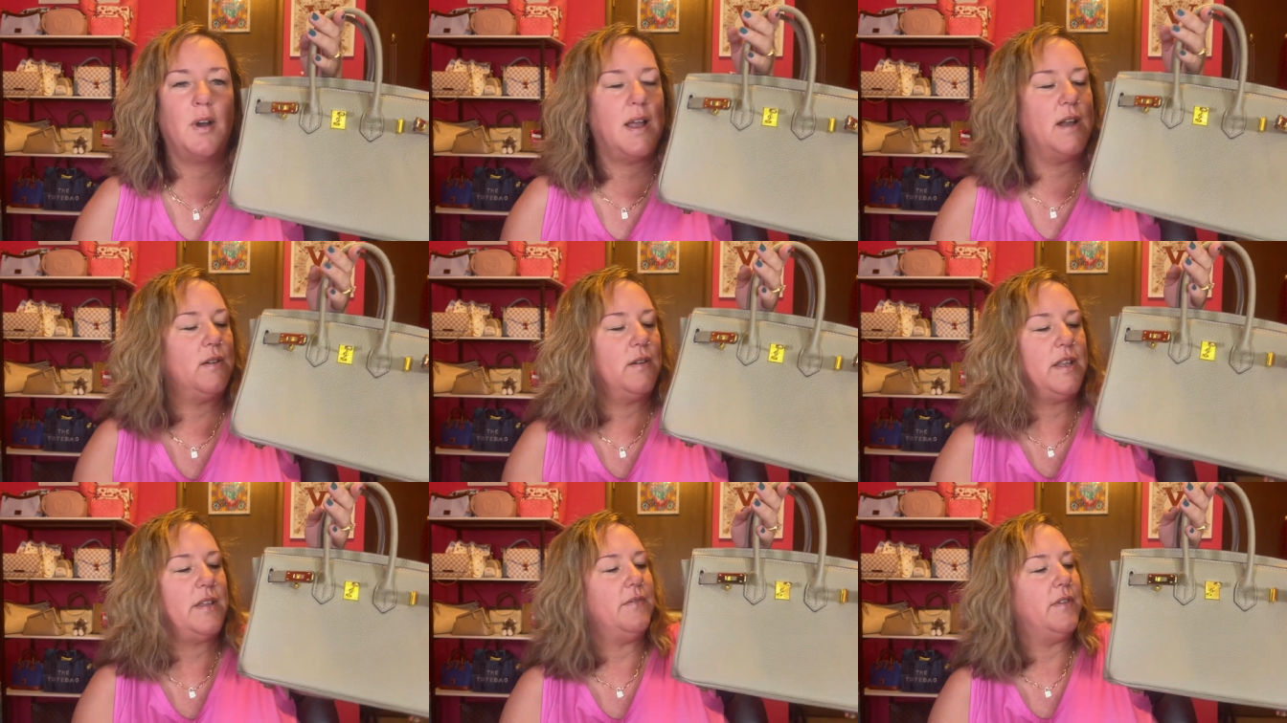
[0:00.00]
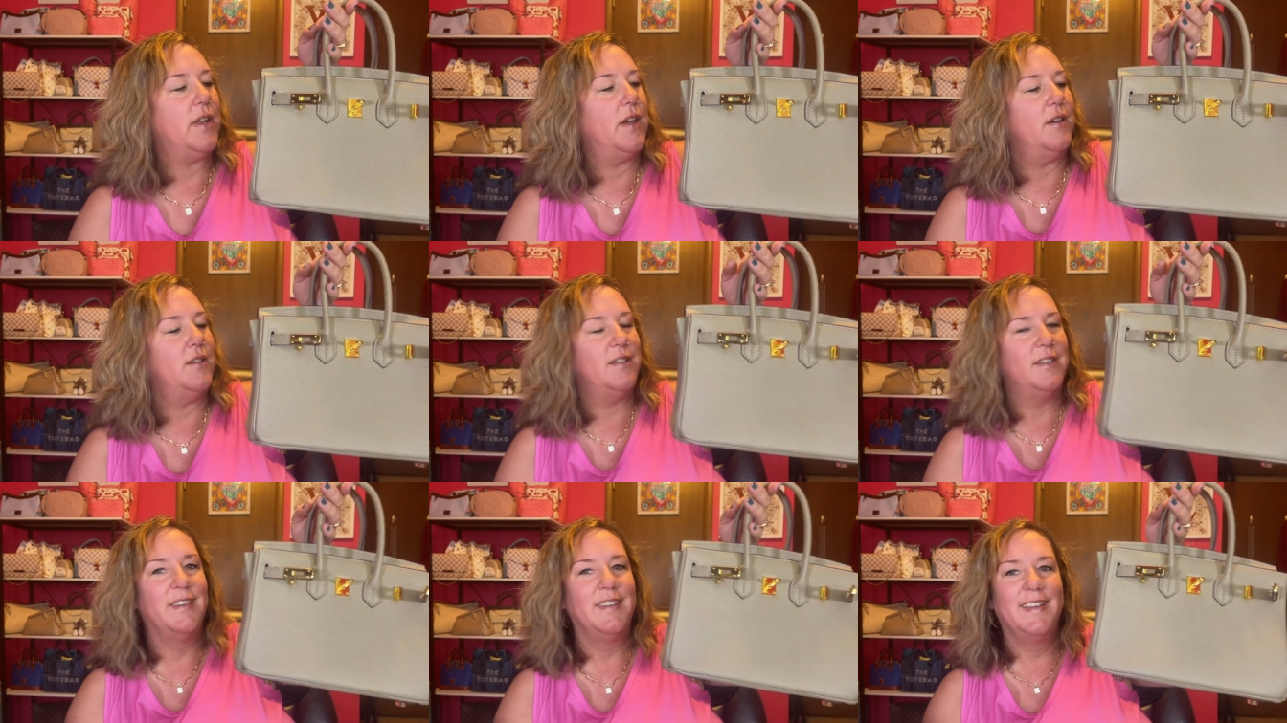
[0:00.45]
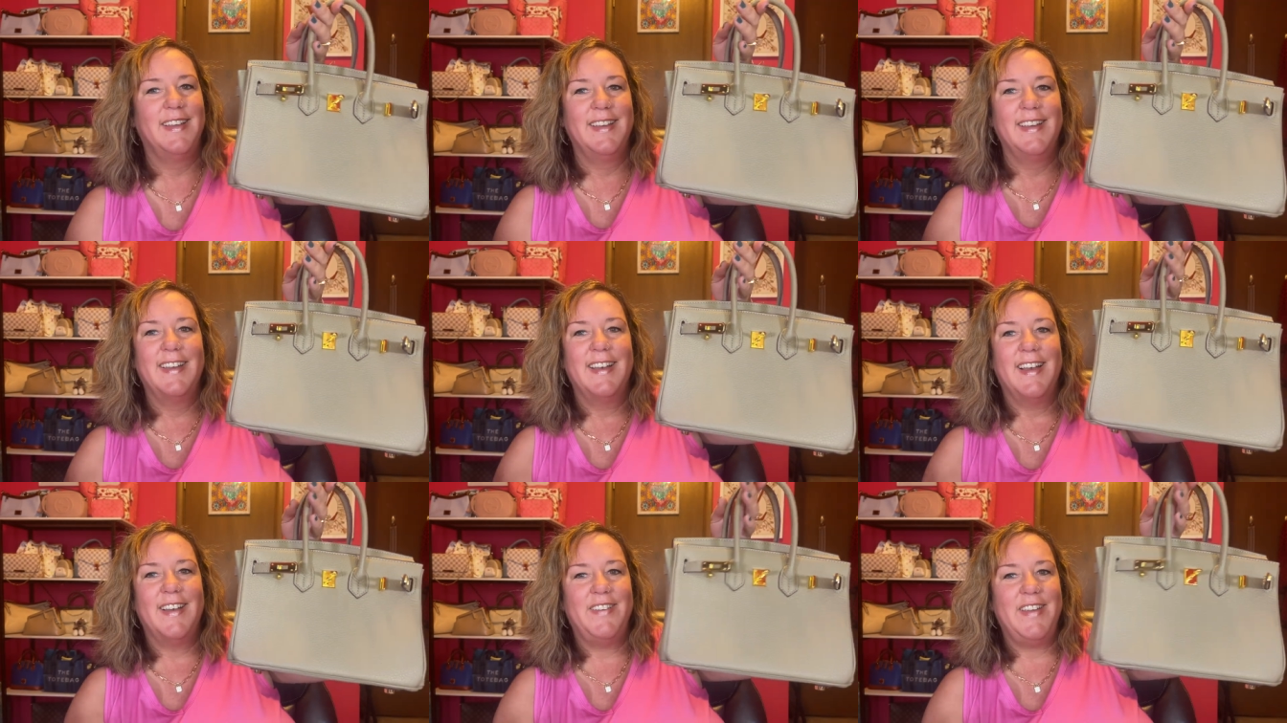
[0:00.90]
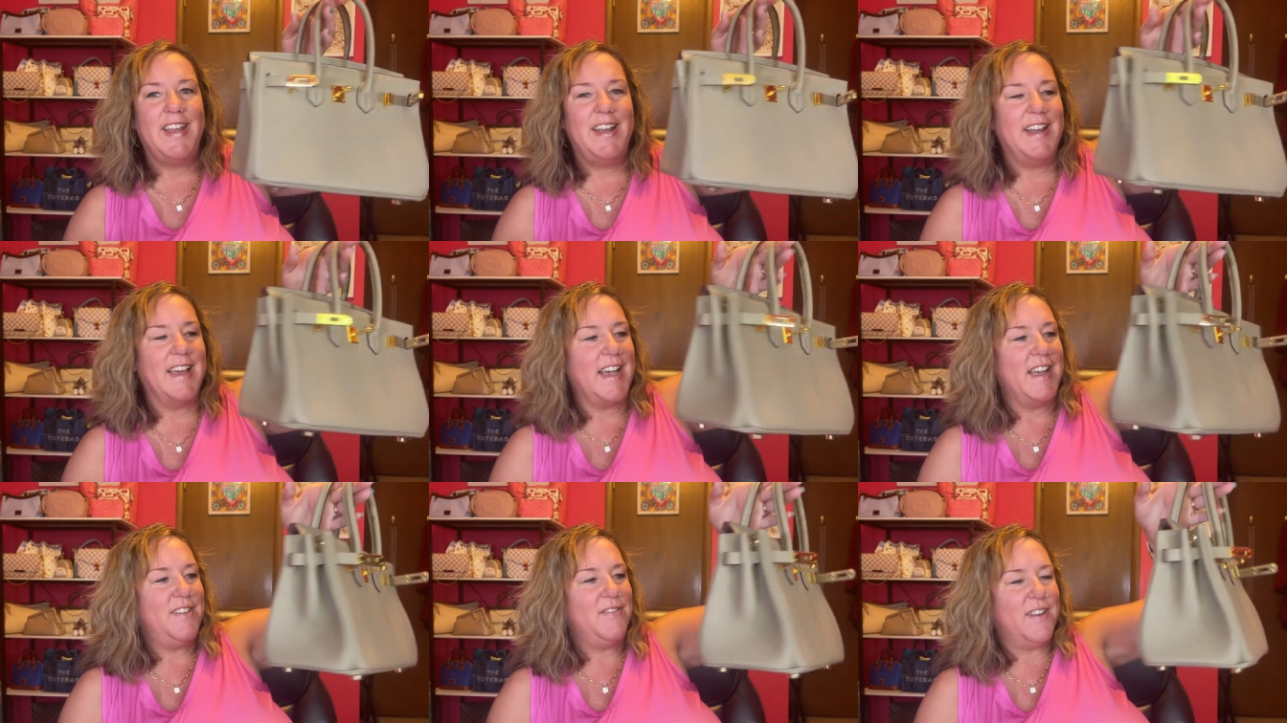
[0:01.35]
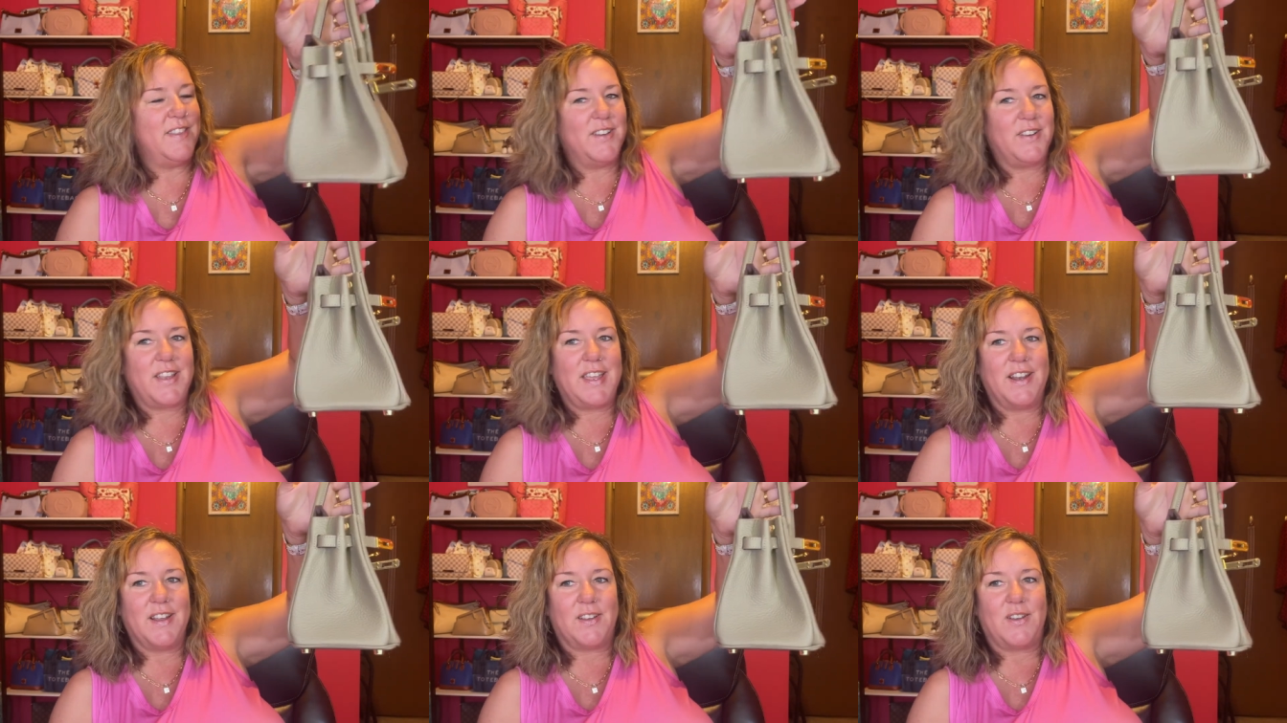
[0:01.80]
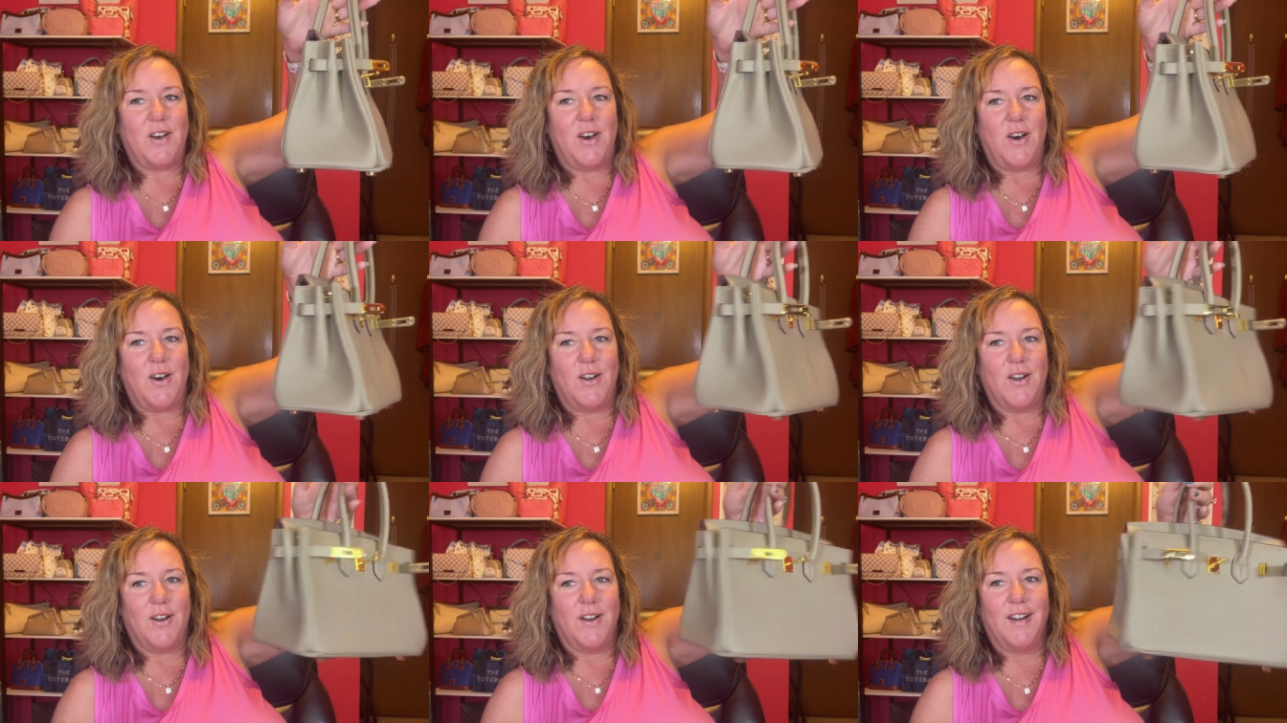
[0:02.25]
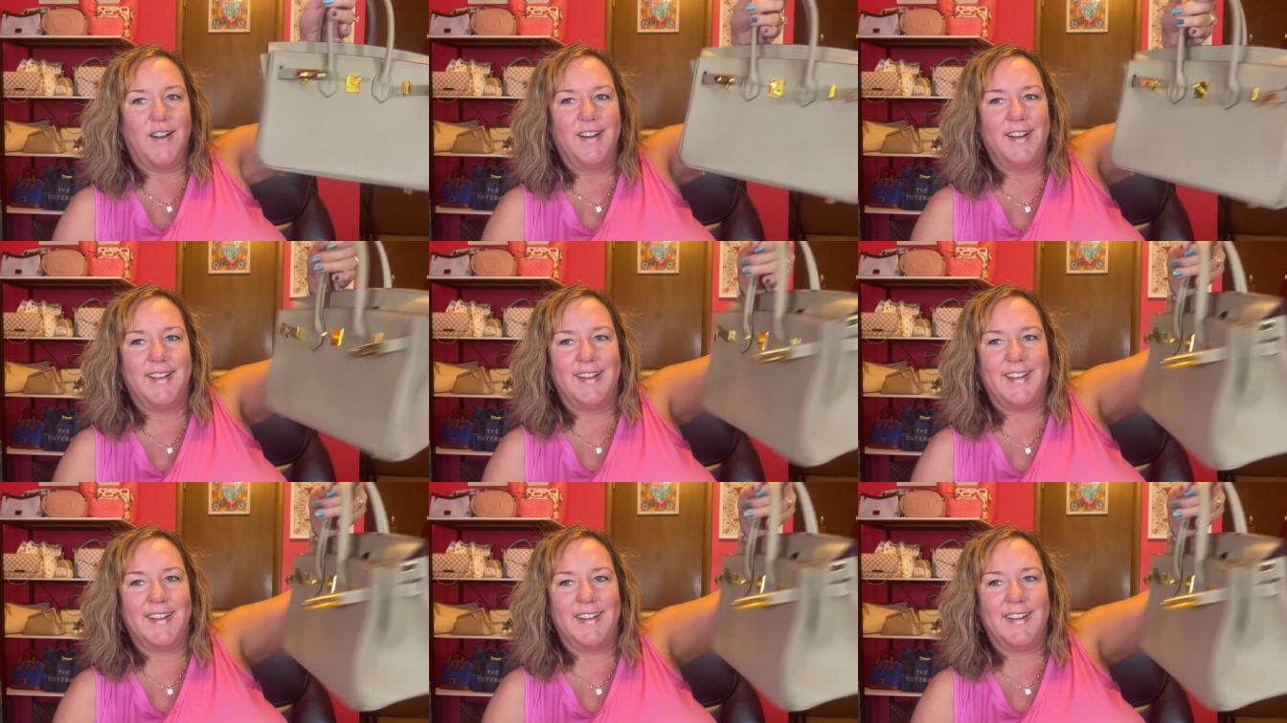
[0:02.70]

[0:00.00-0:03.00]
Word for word: I don't even know. I mean, I'd rather get a car.